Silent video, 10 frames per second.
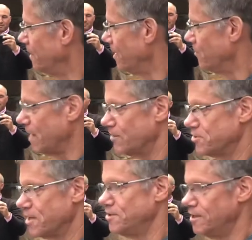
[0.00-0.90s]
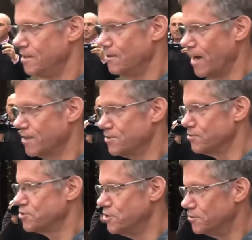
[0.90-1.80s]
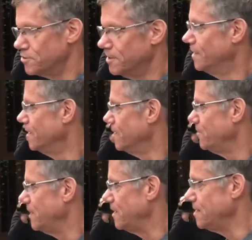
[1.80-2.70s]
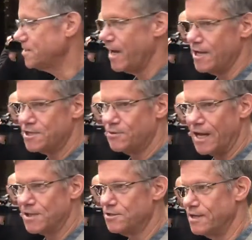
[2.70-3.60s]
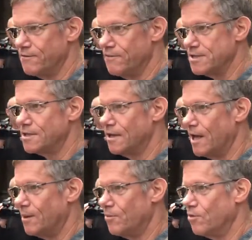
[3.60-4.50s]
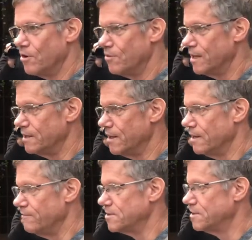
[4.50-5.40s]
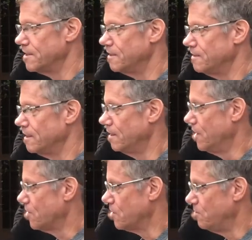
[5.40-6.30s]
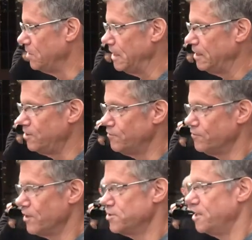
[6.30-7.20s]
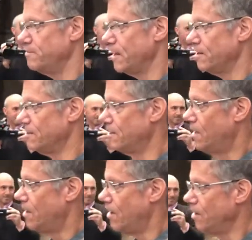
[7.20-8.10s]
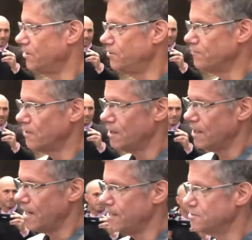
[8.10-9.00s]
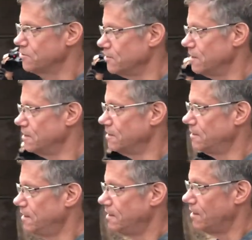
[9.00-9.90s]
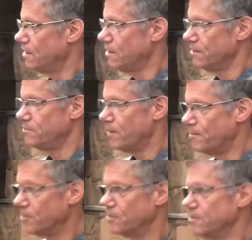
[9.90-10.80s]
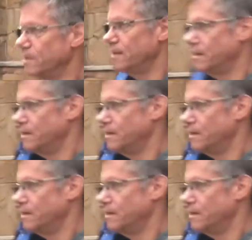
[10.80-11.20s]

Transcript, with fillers: uh, without changing your actual suit. But in this case, we actually invested a lot more. We invested in a completely new front sheet metal, all new front lights, grill, all the bumper. Uh,